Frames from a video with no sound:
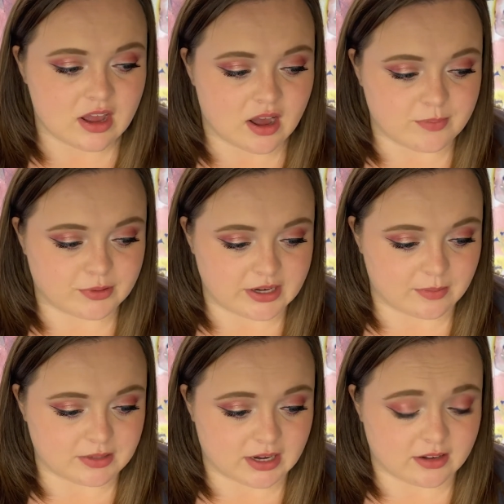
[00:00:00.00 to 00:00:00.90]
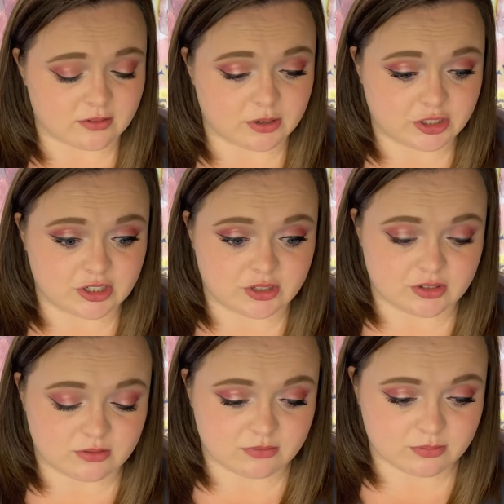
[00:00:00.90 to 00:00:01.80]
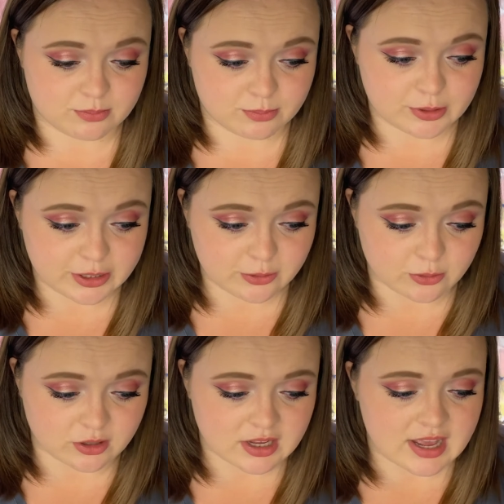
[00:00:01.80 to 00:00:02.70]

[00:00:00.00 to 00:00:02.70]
a pre-op diet, which is pretty cool.